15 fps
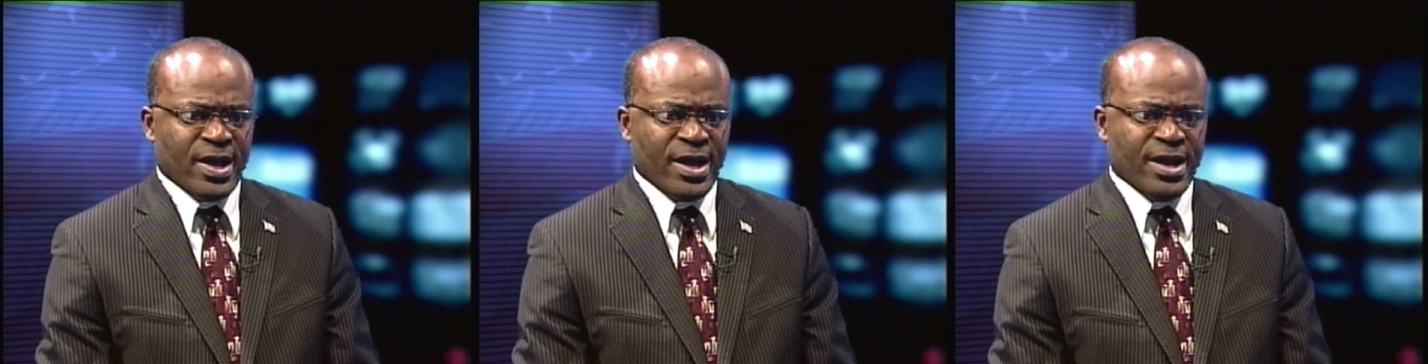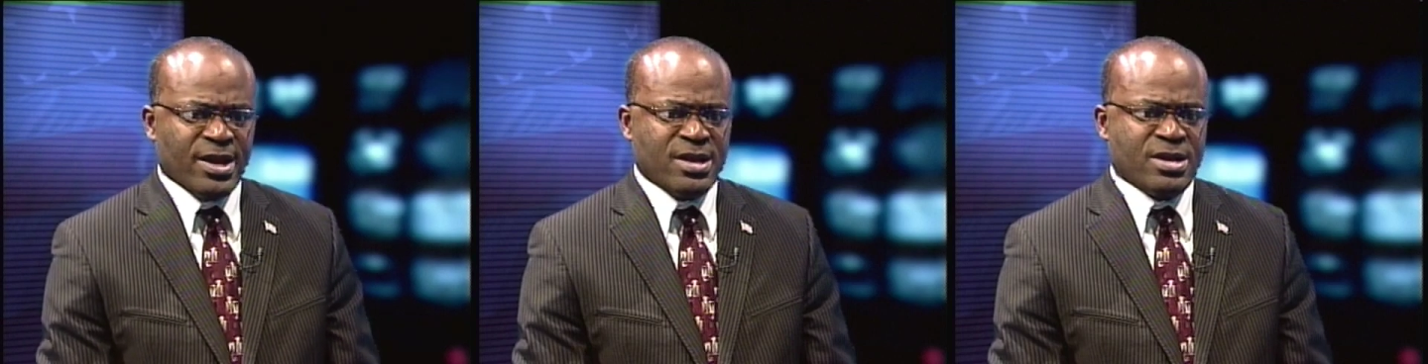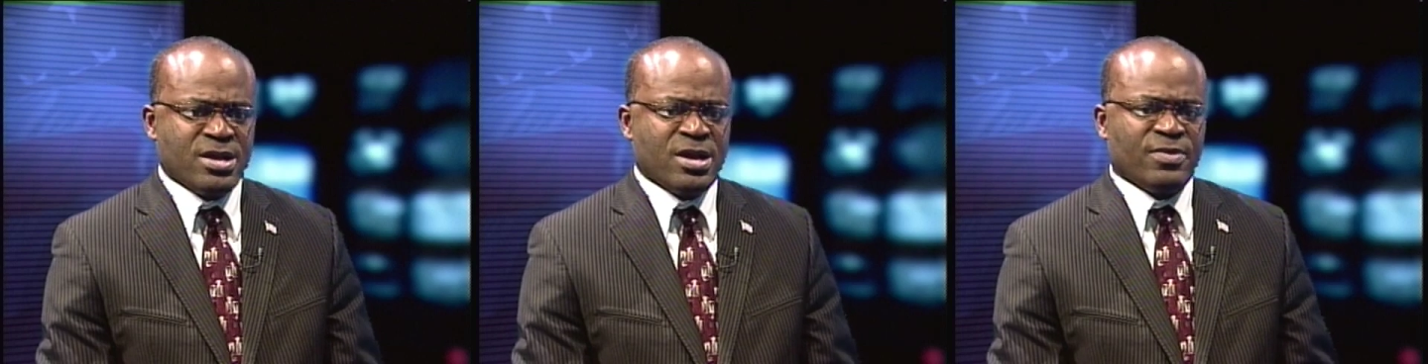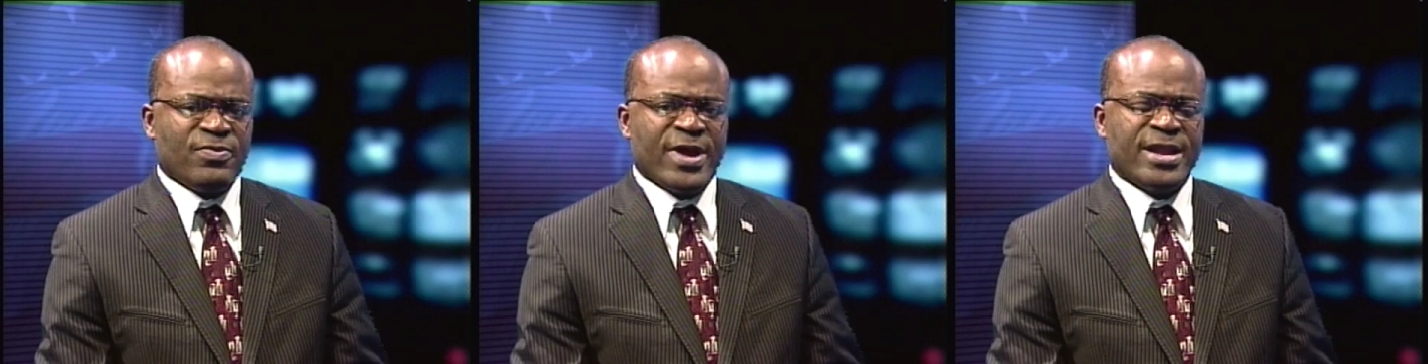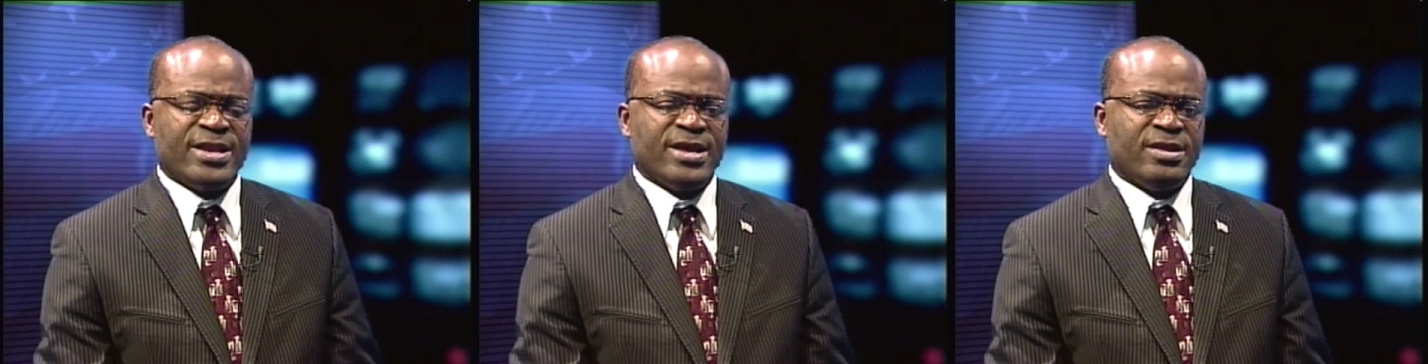And
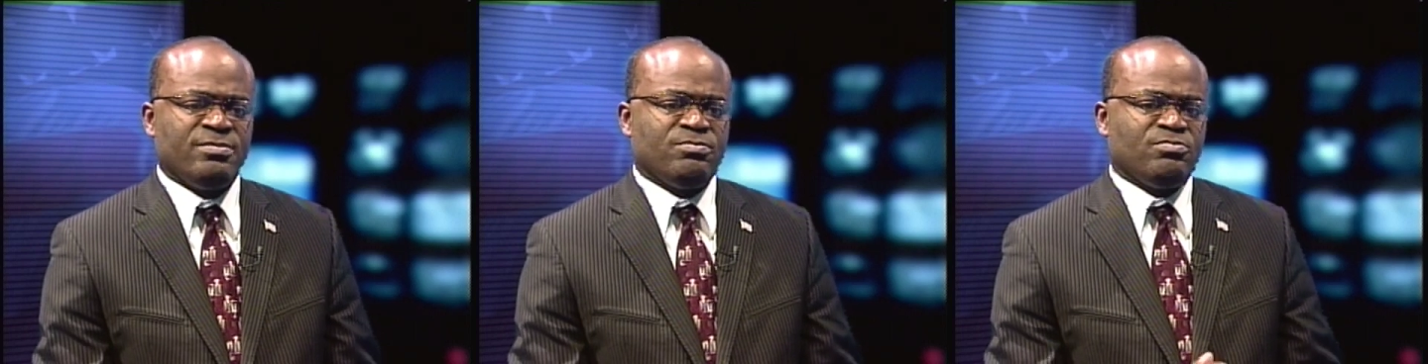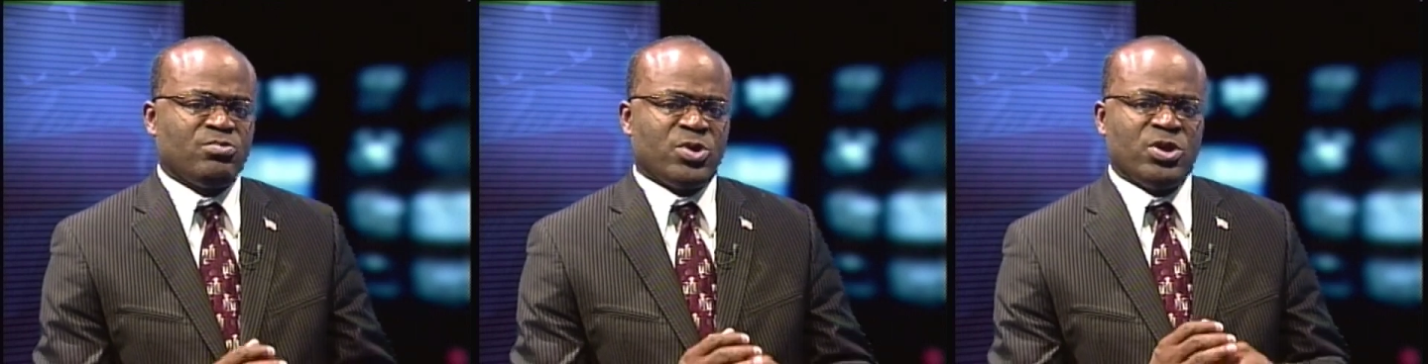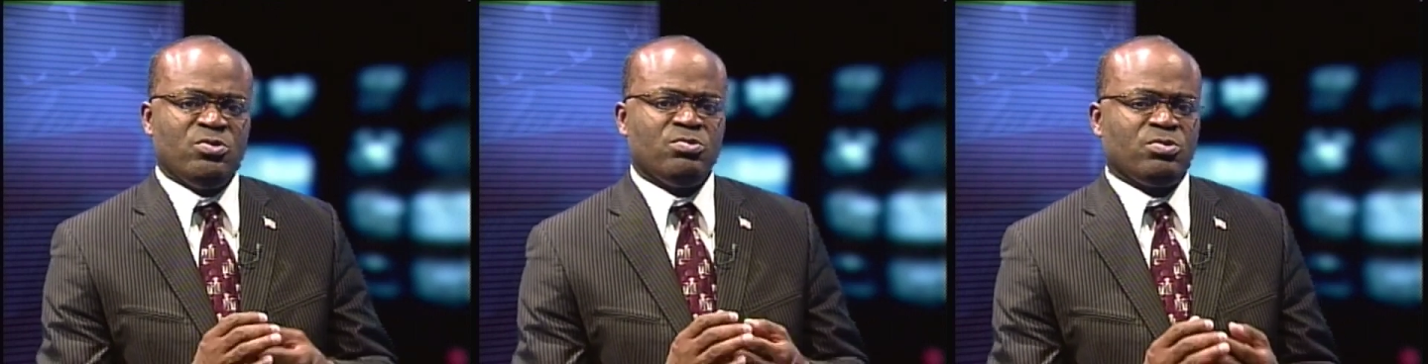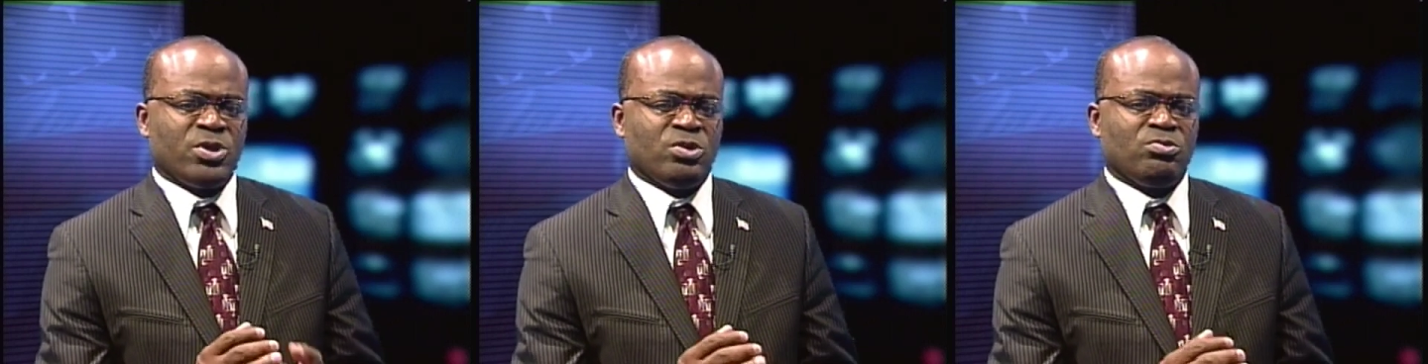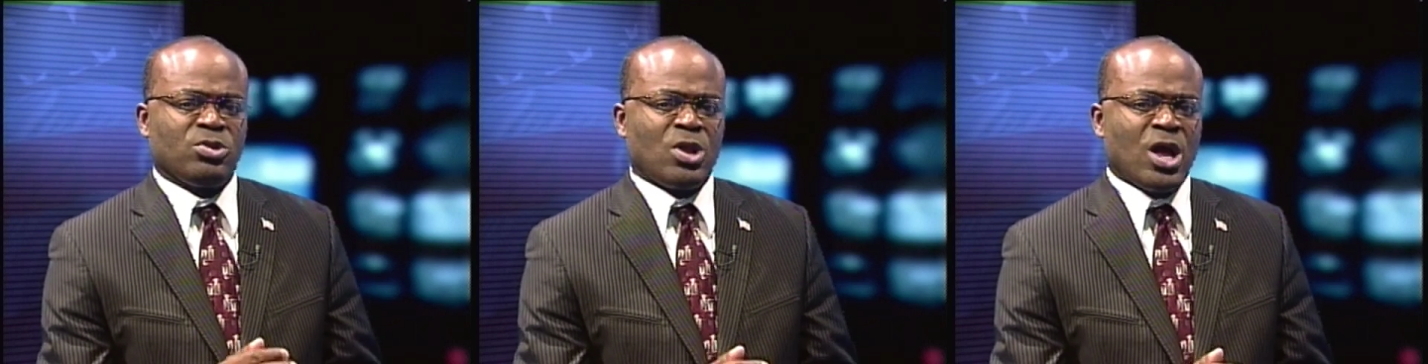they didn't,
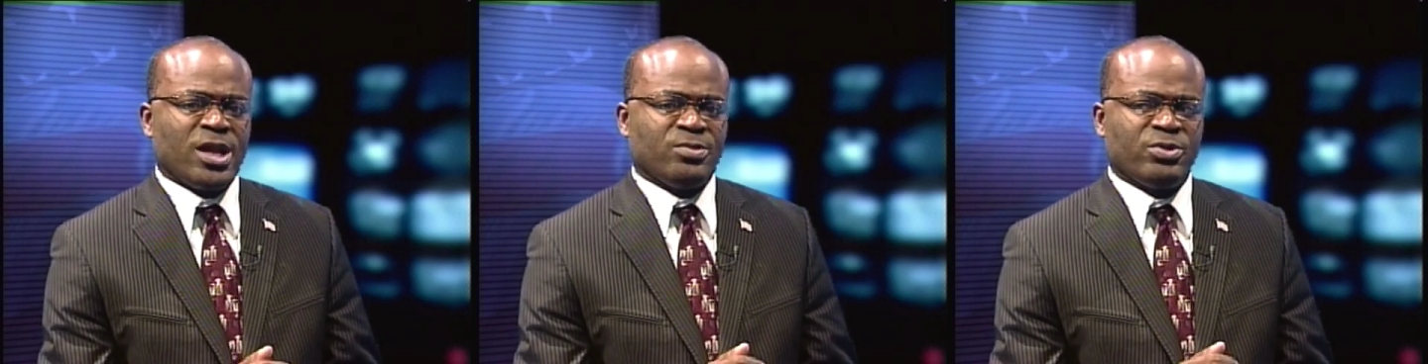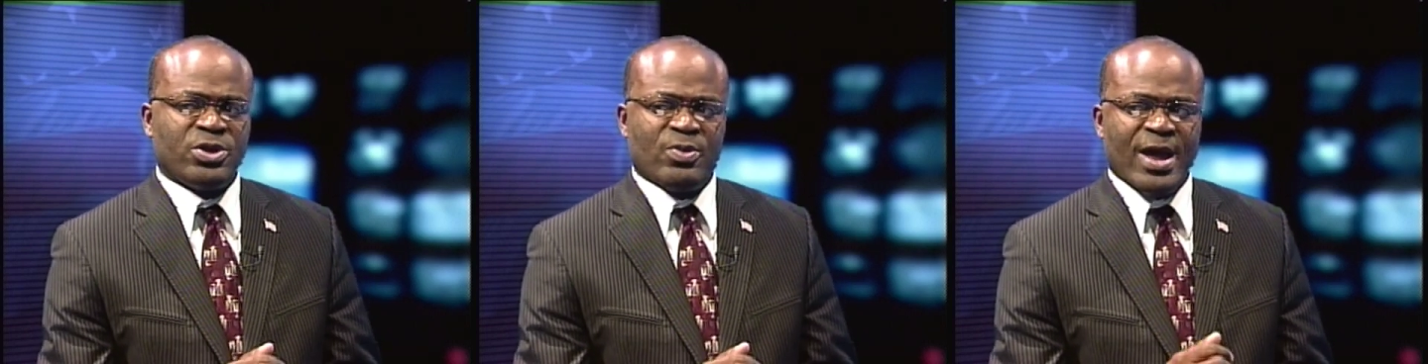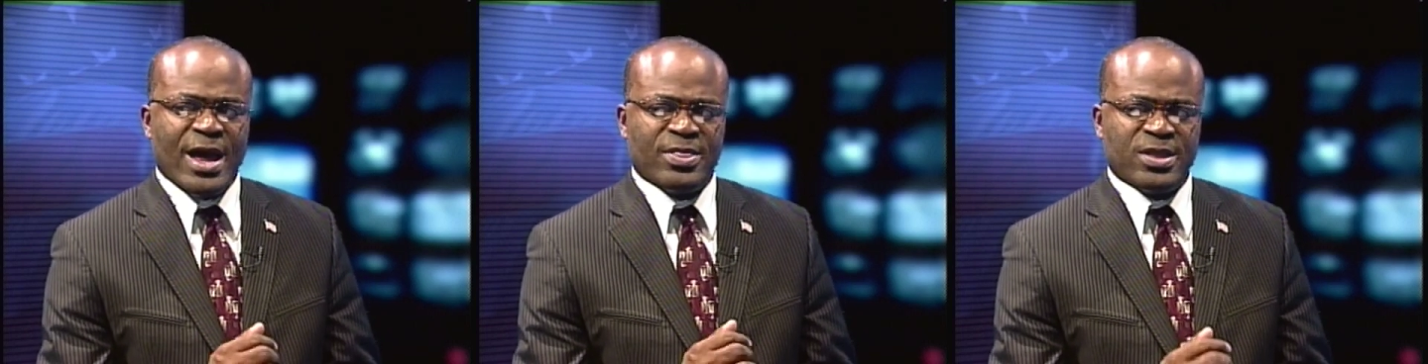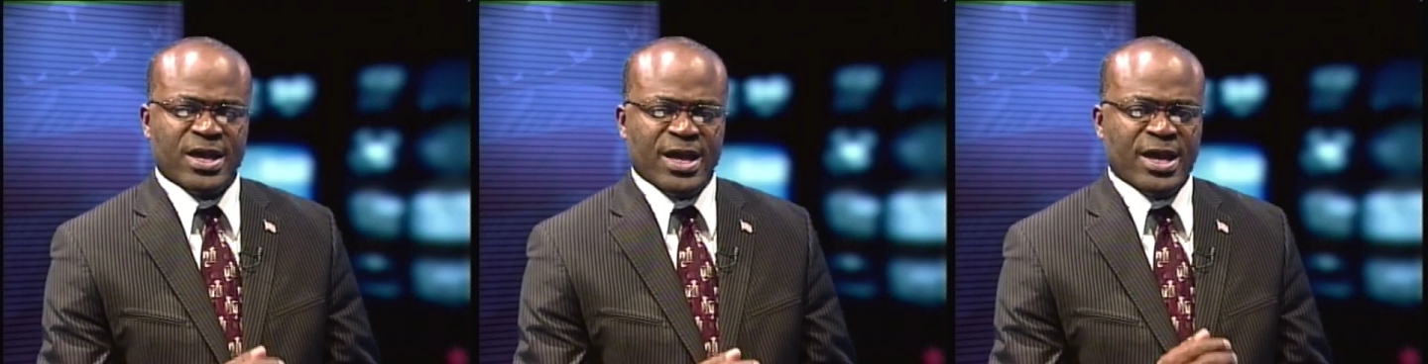you lost where you had the